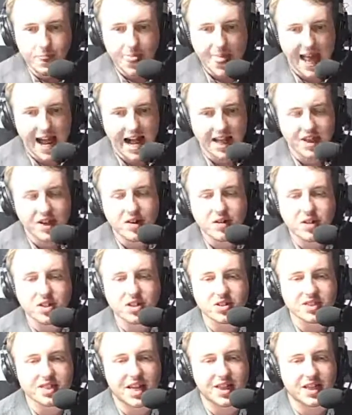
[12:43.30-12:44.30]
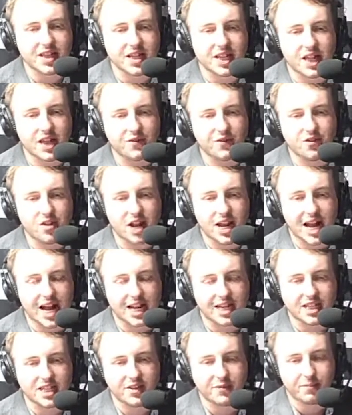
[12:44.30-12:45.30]
And it always looks like the front
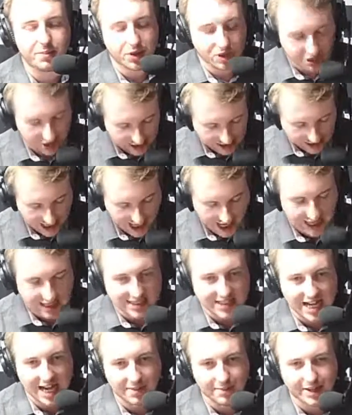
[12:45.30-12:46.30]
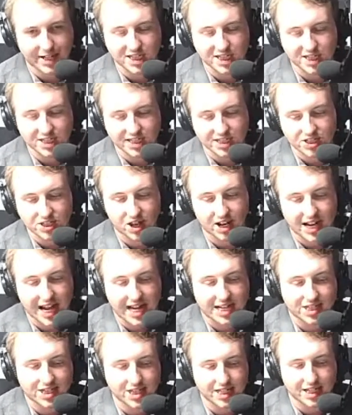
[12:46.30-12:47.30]
end of Butcher's car's damaged. It's not
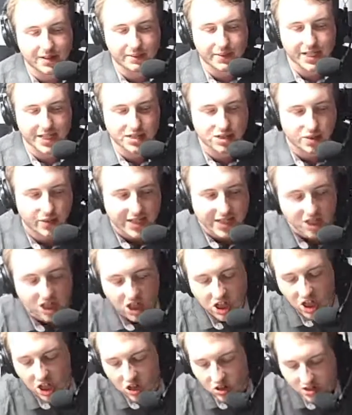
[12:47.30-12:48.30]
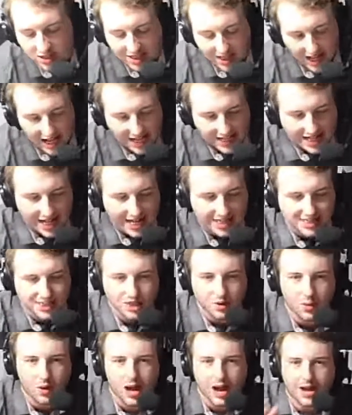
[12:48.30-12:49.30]
actually, but it always looks like that's the
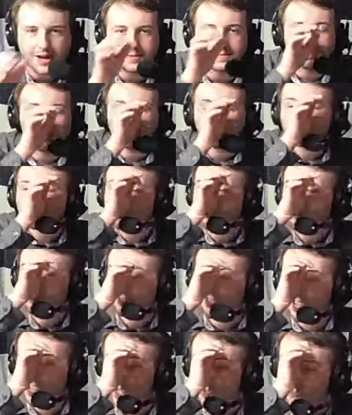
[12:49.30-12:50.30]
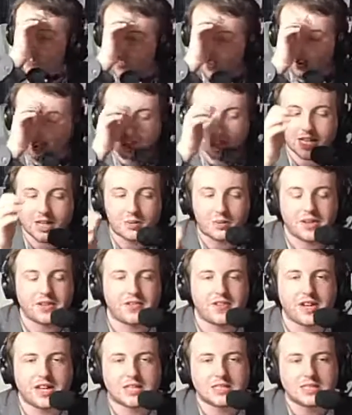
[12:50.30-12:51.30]
way. Unfortunately, with
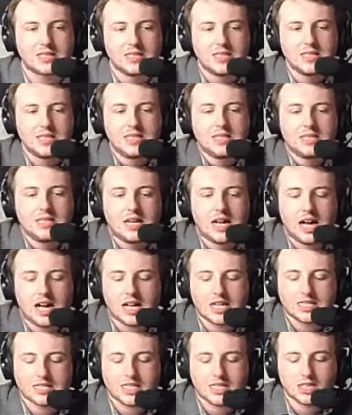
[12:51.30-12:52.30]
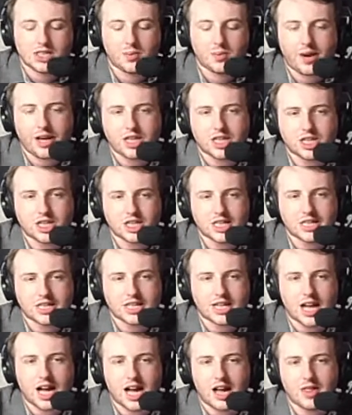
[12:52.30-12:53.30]
his situation in the
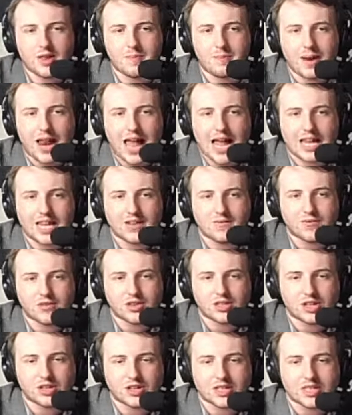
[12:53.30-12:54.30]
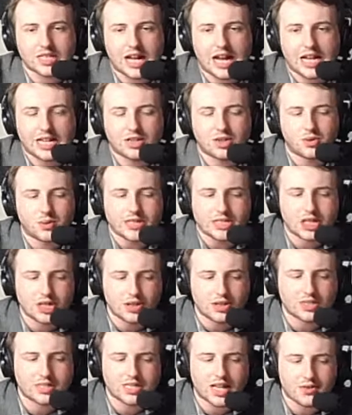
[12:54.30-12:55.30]
car and the black liveries on the side, it always
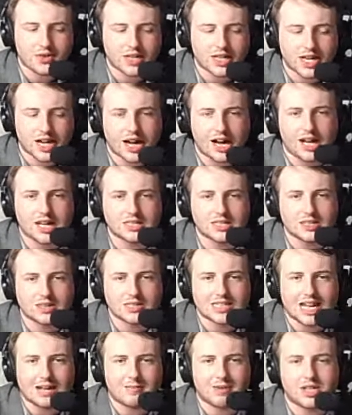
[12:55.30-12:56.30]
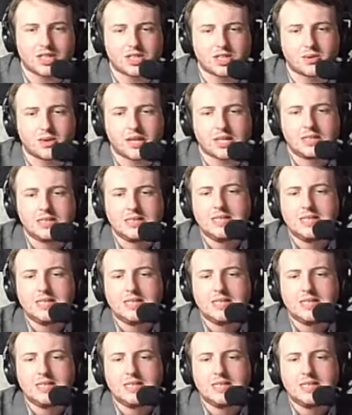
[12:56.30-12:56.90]
looks like the car's got damage to it.